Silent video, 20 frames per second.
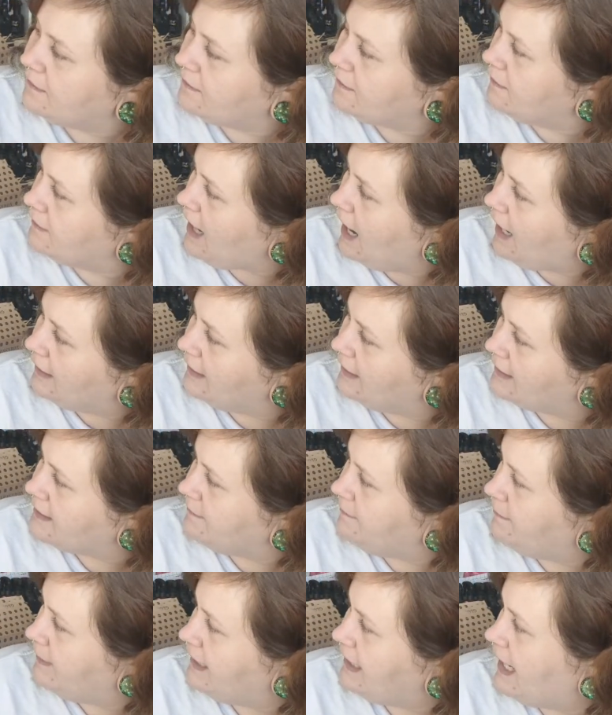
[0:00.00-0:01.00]
Could Alex
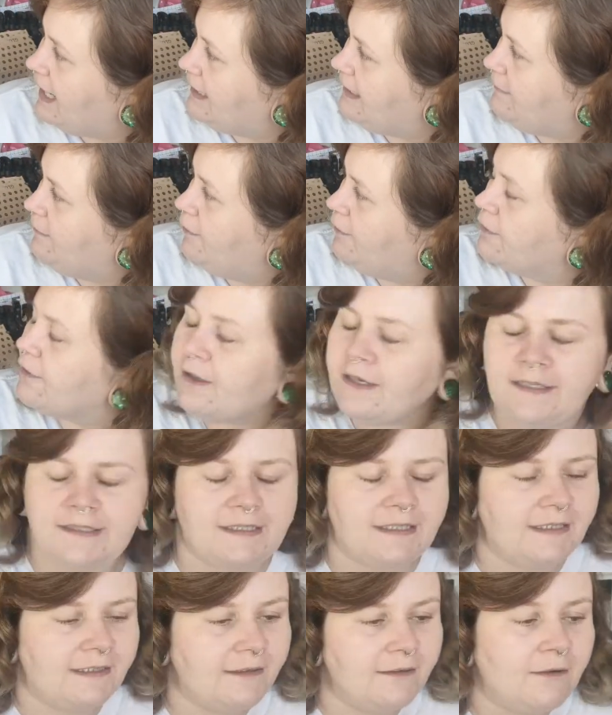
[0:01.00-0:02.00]
be any more
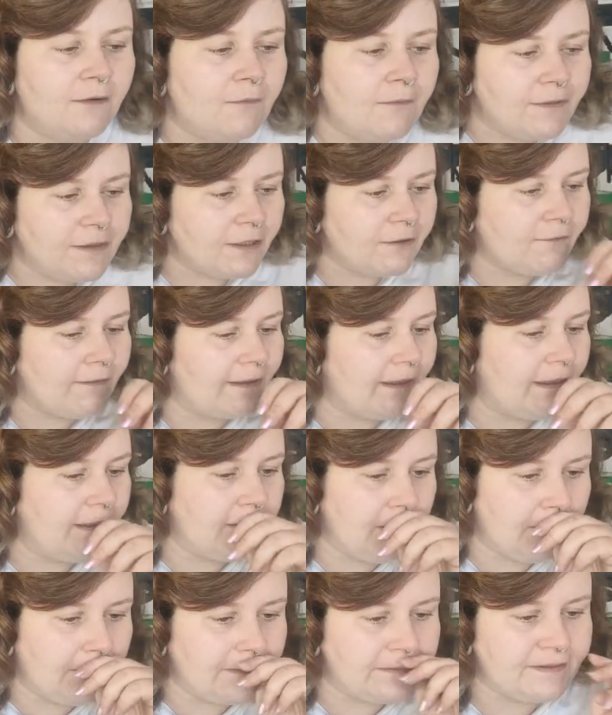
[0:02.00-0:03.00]
noisy with the creaky
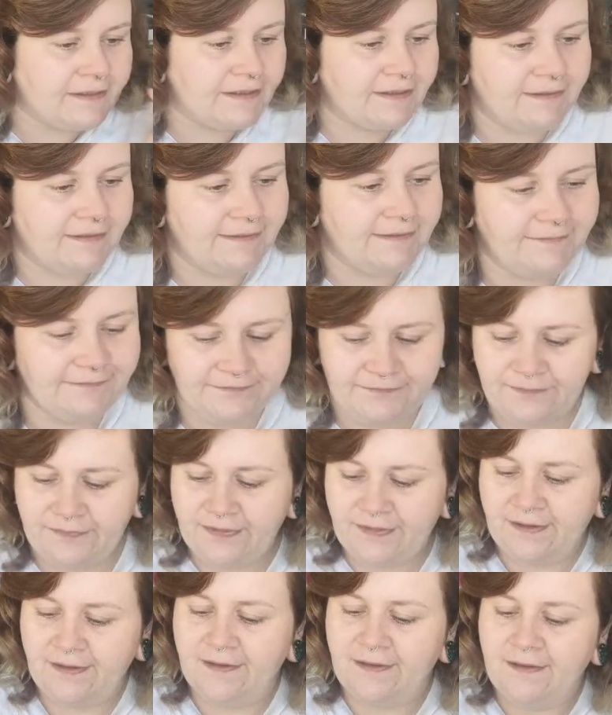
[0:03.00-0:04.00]
doors?
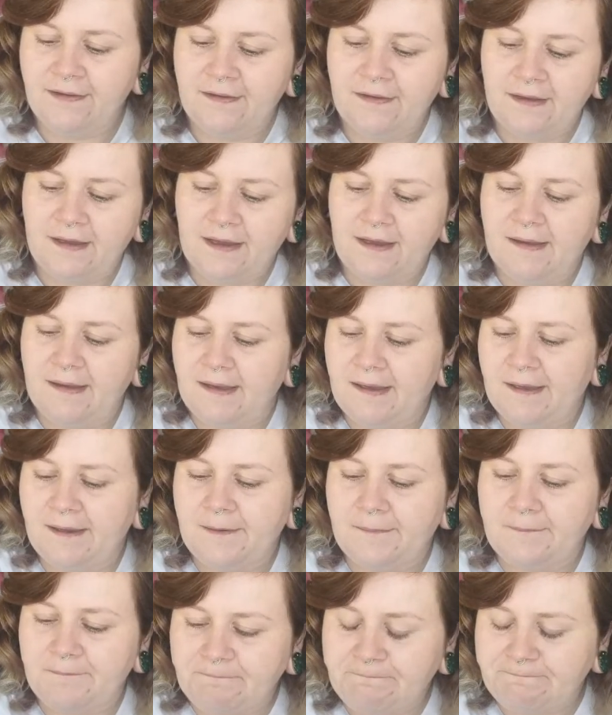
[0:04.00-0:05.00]

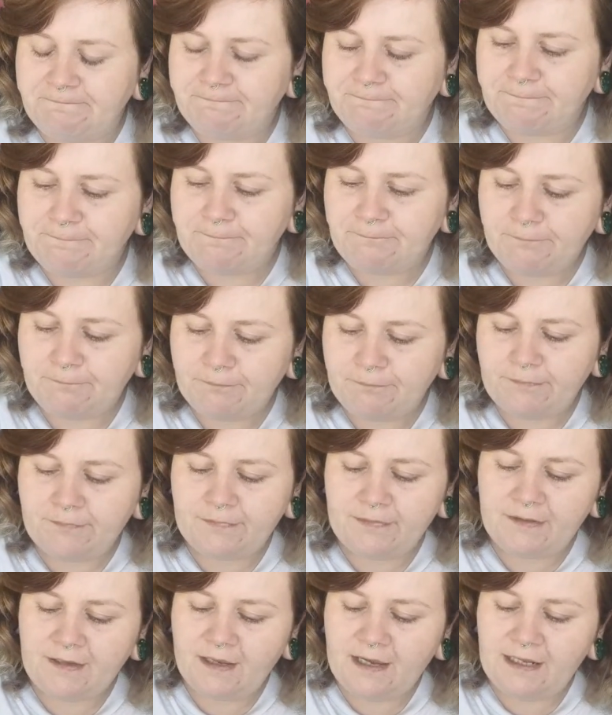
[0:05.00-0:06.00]
I
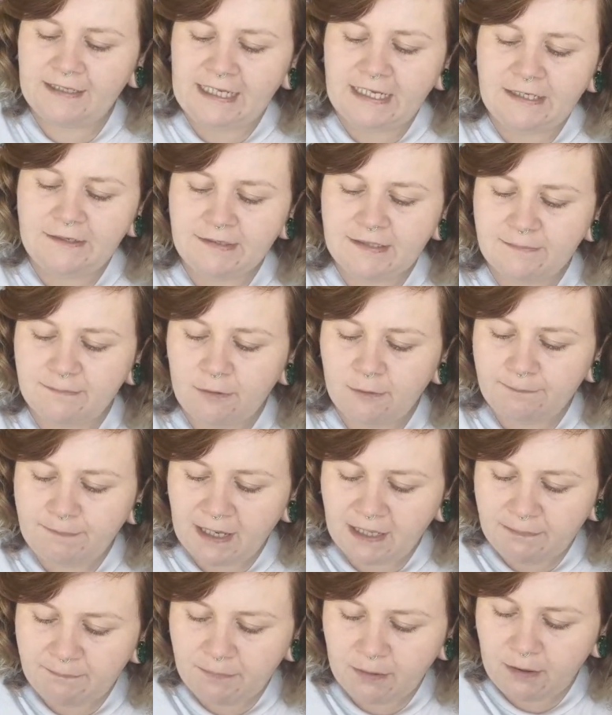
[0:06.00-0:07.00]
need to do some more
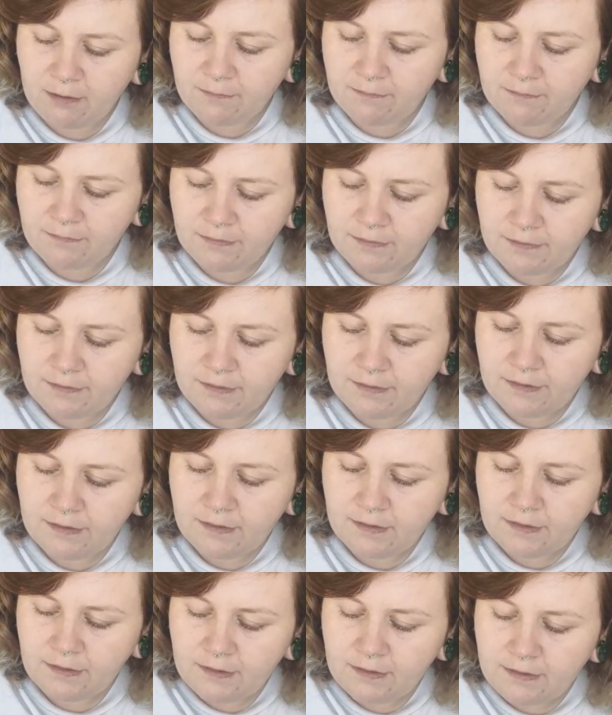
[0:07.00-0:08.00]
bath bomb
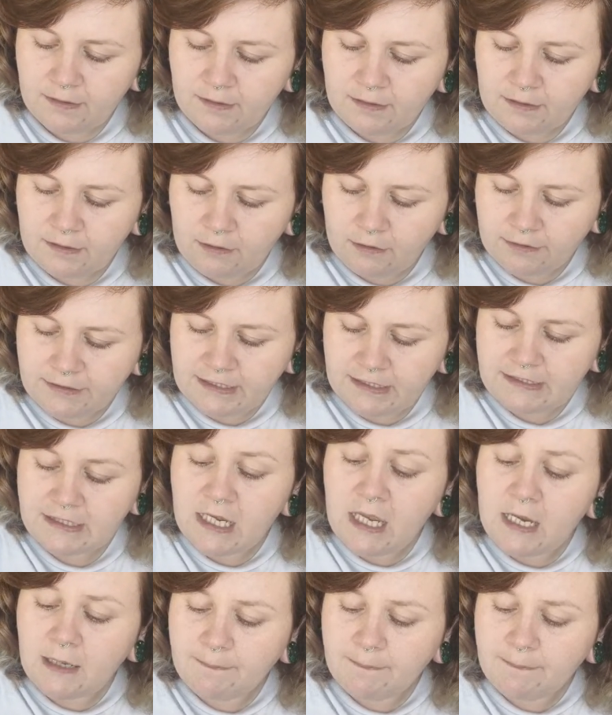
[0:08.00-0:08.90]
cocktails.